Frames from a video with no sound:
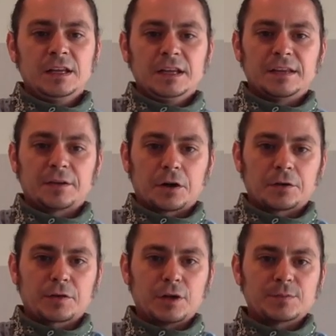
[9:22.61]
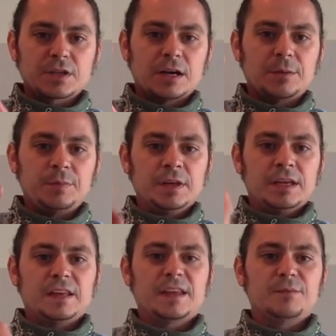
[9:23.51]
and the earth comes up
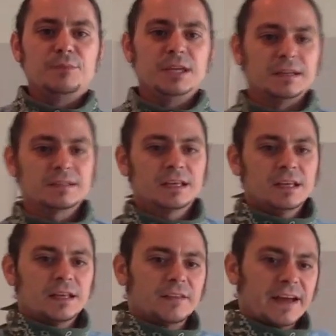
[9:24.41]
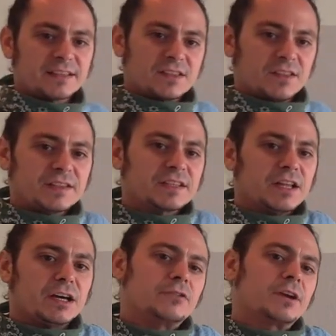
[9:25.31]
and they meet. That's this
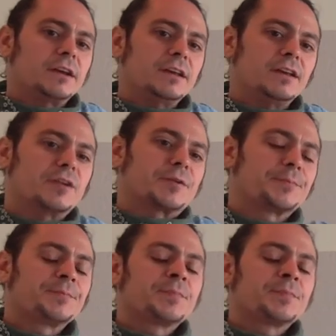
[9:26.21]
line right here.